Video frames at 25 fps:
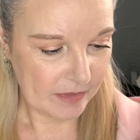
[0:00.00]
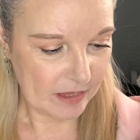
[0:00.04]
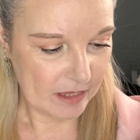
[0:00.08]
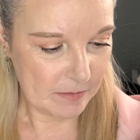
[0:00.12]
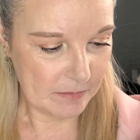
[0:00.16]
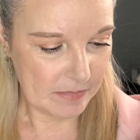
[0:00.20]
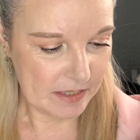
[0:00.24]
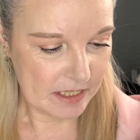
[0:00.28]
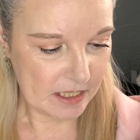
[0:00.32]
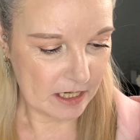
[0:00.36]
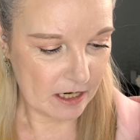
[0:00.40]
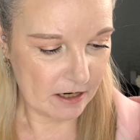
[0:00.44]
The
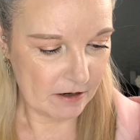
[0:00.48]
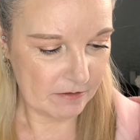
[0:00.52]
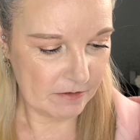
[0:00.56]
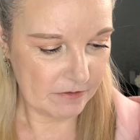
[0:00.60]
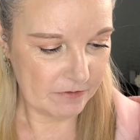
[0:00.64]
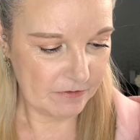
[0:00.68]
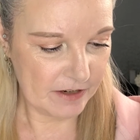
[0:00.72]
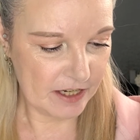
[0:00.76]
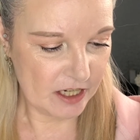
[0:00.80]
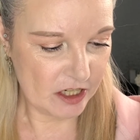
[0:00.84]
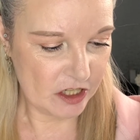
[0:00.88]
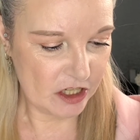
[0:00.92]
mascara
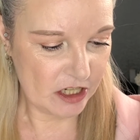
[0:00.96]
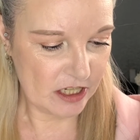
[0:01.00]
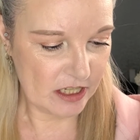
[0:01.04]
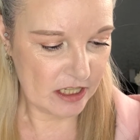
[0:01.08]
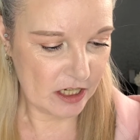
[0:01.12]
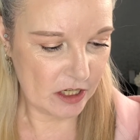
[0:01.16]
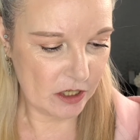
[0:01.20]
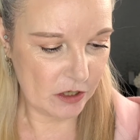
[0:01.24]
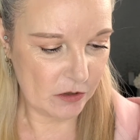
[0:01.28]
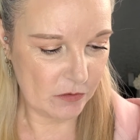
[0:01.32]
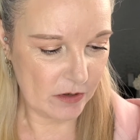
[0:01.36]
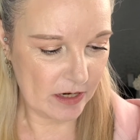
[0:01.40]
features
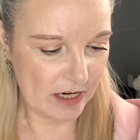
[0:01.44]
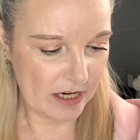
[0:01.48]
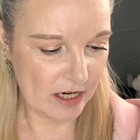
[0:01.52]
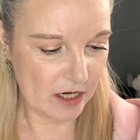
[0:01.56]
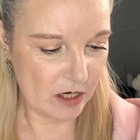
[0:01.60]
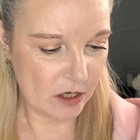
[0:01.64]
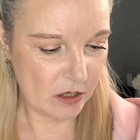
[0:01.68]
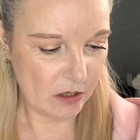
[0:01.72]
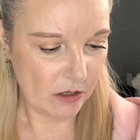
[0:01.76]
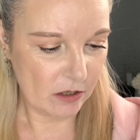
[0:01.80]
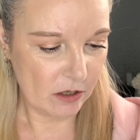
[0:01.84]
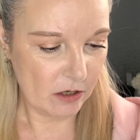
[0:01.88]
a
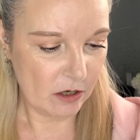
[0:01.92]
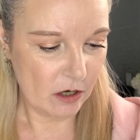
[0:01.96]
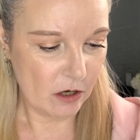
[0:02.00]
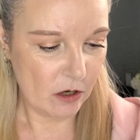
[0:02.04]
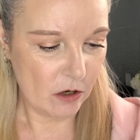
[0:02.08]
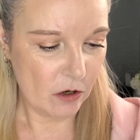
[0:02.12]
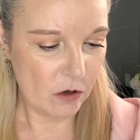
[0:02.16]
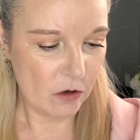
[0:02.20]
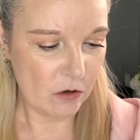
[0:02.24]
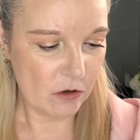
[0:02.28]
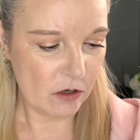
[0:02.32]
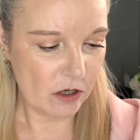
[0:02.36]
unique
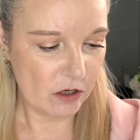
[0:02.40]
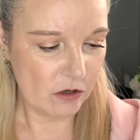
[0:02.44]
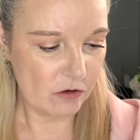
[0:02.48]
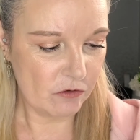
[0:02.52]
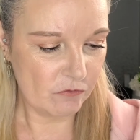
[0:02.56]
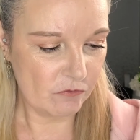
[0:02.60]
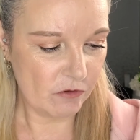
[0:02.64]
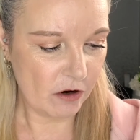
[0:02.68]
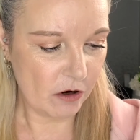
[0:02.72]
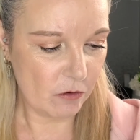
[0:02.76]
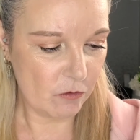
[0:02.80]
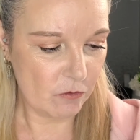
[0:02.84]
hook
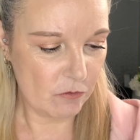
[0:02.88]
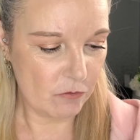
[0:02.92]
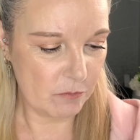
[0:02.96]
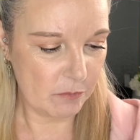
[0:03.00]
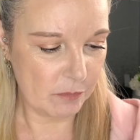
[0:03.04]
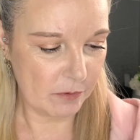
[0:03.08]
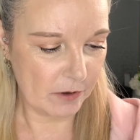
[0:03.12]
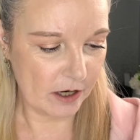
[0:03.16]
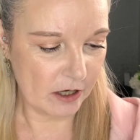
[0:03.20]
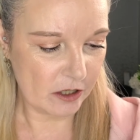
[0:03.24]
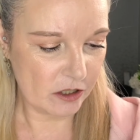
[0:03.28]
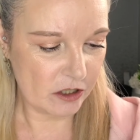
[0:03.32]
and roll
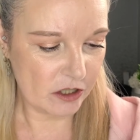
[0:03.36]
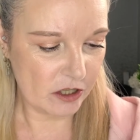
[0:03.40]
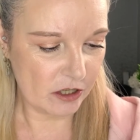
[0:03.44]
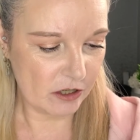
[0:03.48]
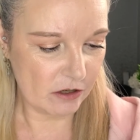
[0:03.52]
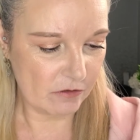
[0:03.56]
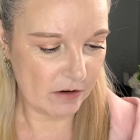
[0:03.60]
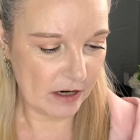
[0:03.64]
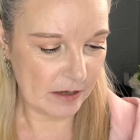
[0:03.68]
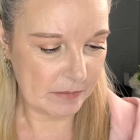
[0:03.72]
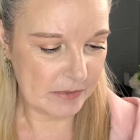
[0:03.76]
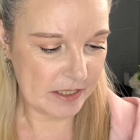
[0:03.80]
brush
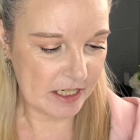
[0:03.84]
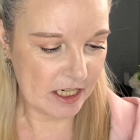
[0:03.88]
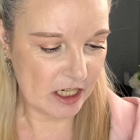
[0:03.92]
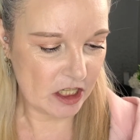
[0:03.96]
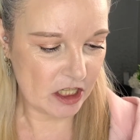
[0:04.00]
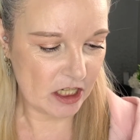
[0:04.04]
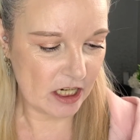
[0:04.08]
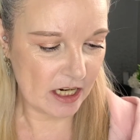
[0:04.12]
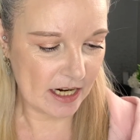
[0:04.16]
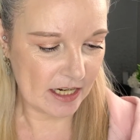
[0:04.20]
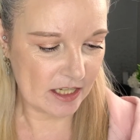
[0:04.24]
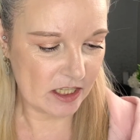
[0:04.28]
that grabs
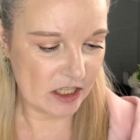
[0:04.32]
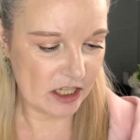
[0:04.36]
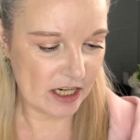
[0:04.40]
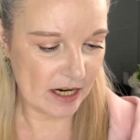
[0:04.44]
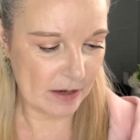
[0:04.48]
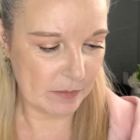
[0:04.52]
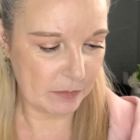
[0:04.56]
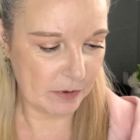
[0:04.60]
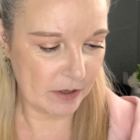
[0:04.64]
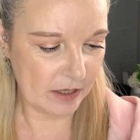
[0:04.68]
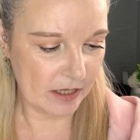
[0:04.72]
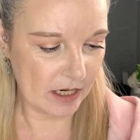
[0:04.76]
each lash
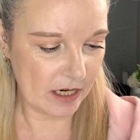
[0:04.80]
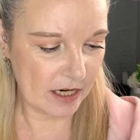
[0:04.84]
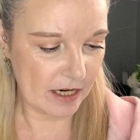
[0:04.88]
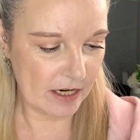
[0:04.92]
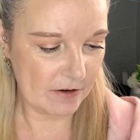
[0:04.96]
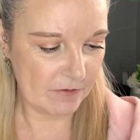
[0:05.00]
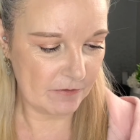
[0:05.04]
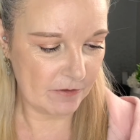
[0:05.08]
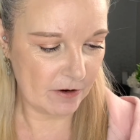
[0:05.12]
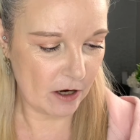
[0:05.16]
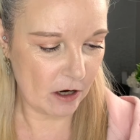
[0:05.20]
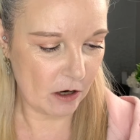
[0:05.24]

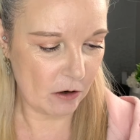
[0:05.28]
separately for